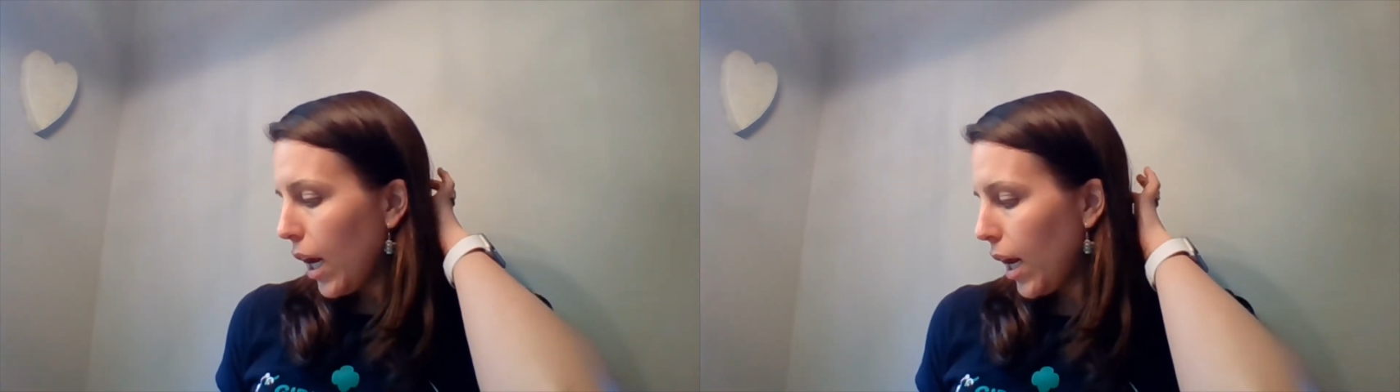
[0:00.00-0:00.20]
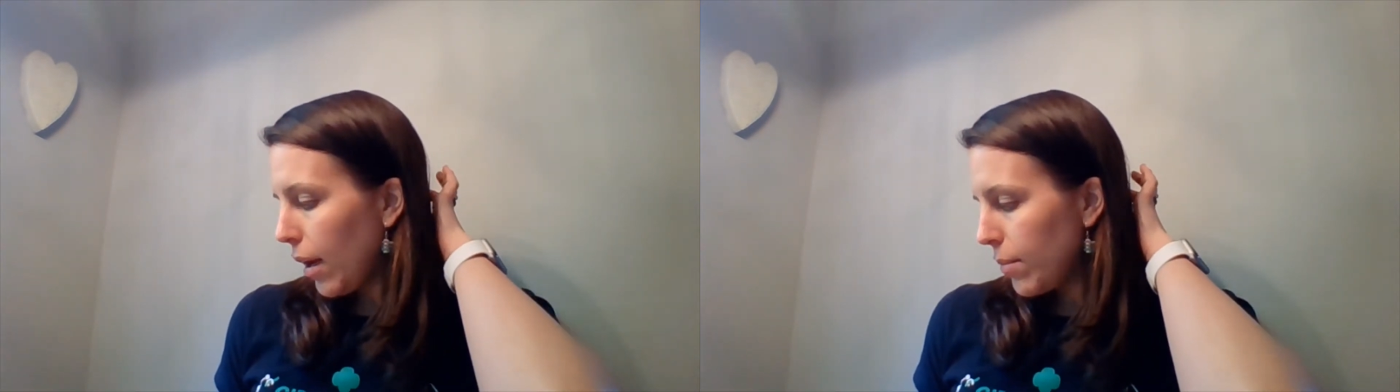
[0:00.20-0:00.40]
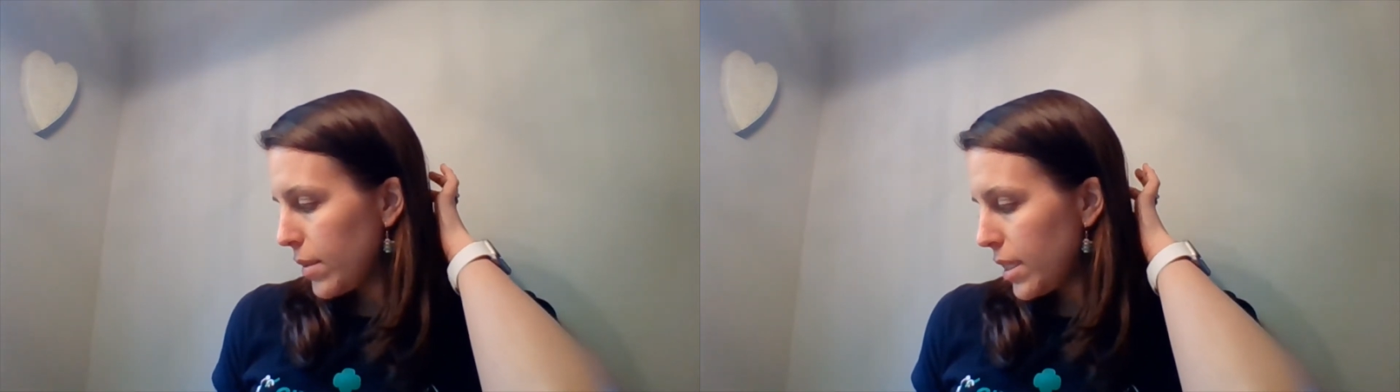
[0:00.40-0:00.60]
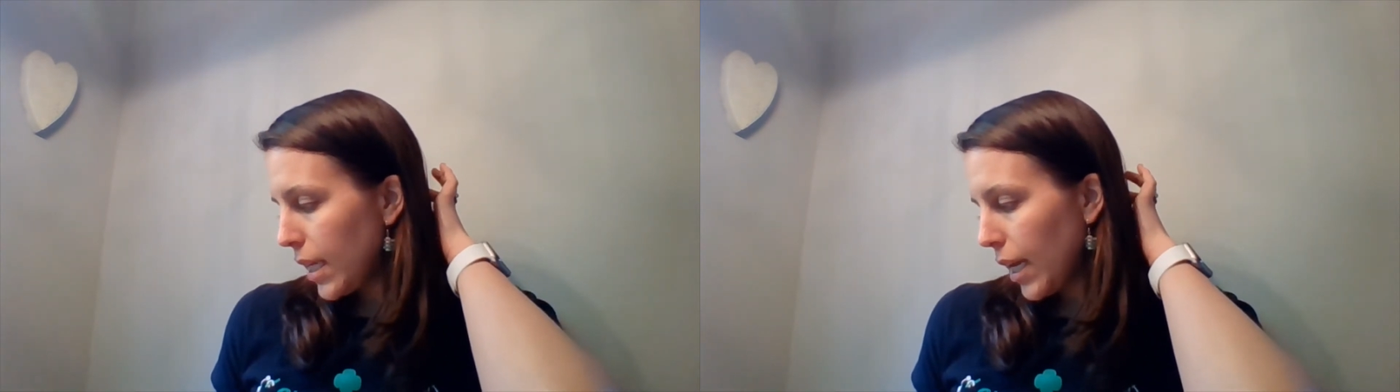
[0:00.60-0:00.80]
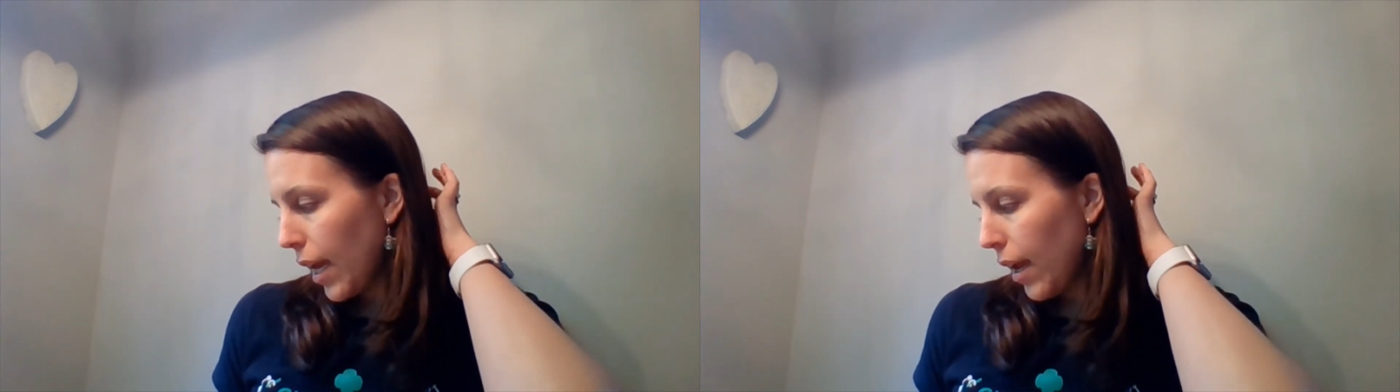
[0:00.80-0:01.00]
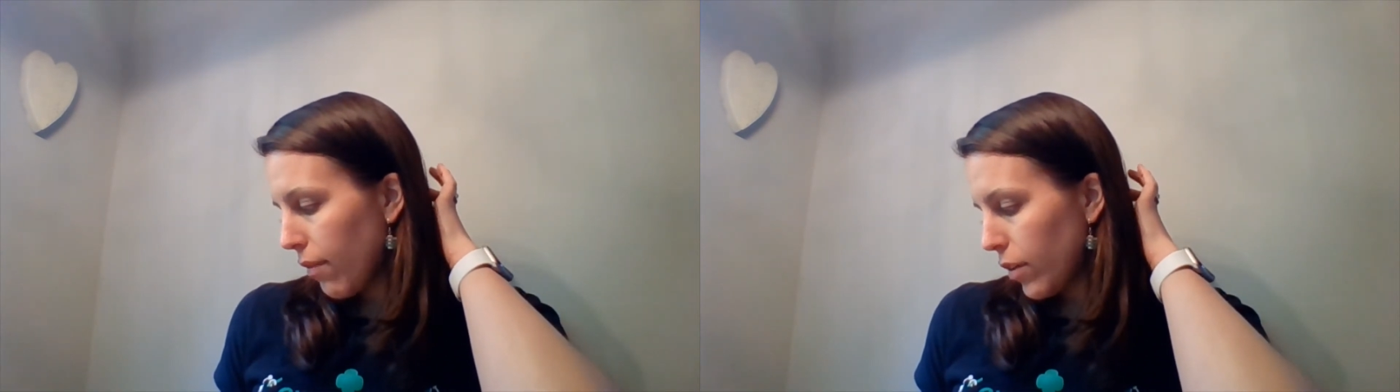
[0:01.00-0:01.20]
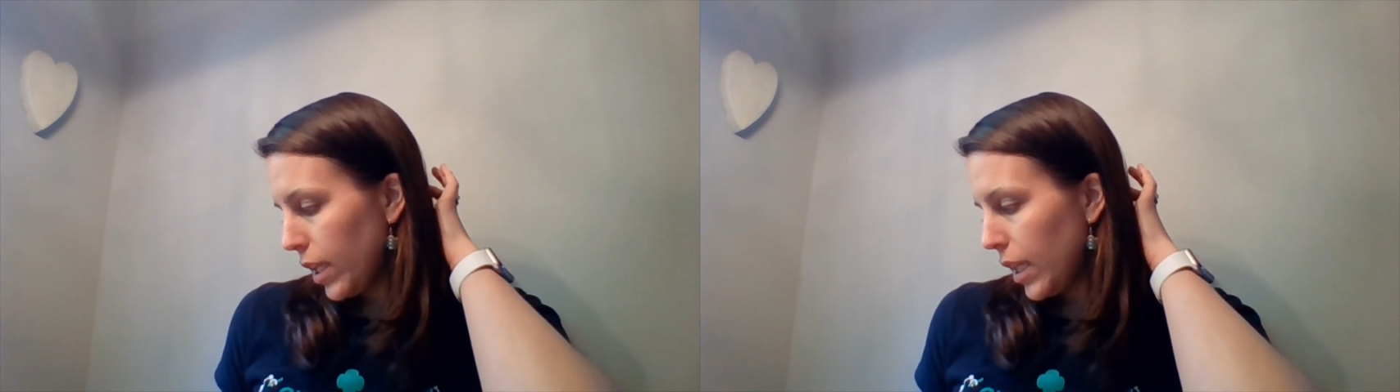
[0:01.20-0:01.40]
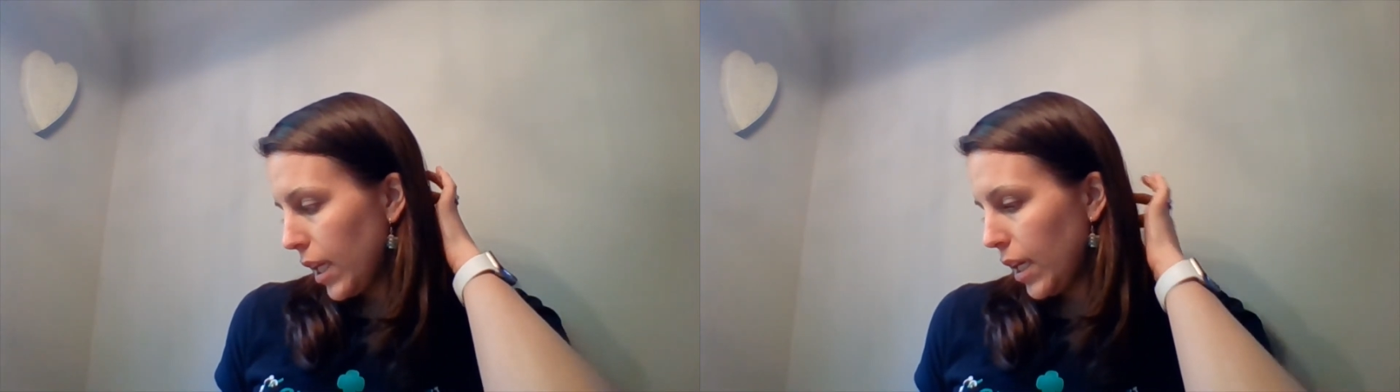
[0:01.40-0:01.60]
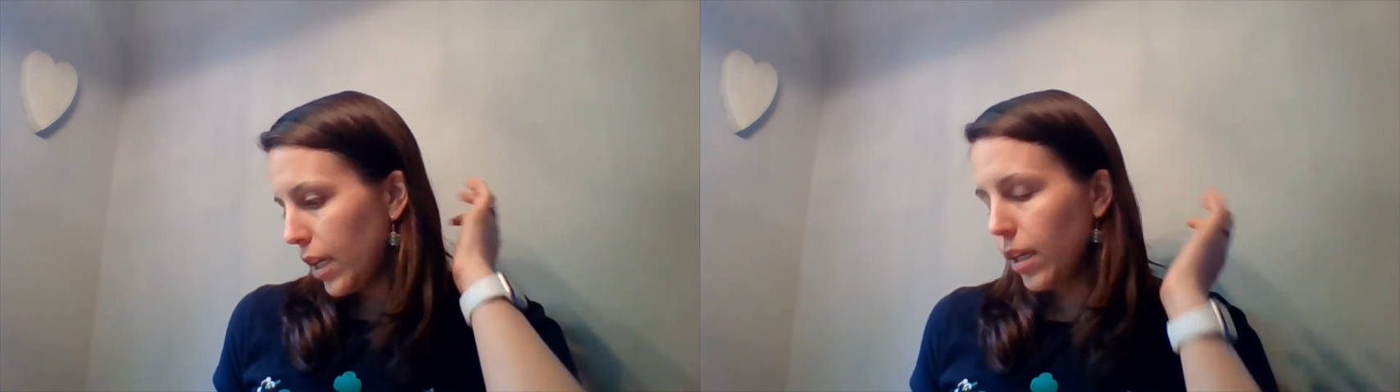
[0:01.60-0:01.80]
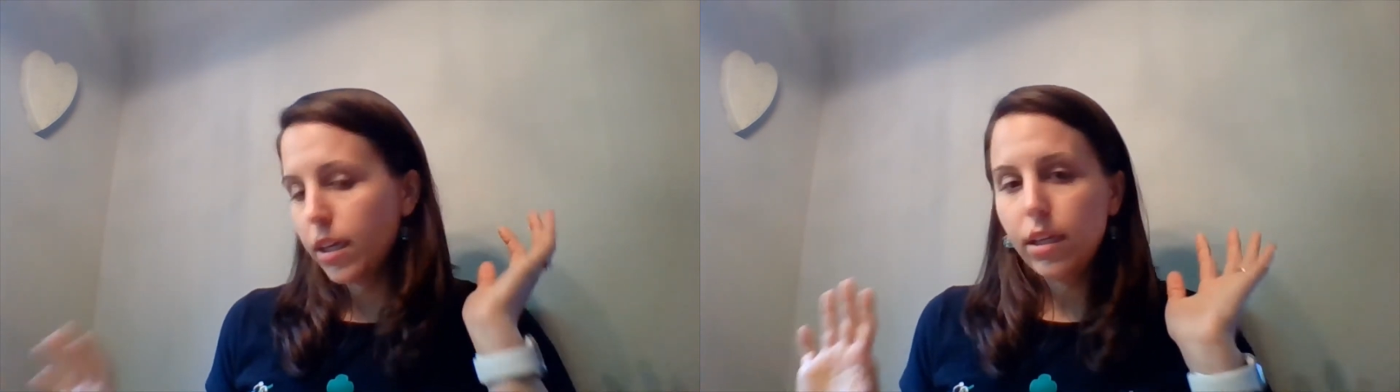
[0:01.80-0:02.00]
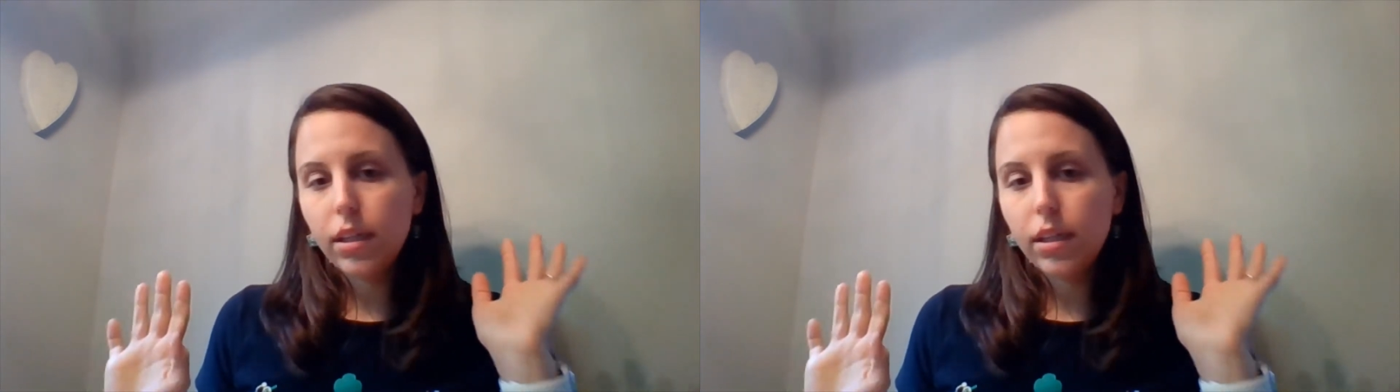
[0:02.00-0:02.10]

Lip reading: to get everything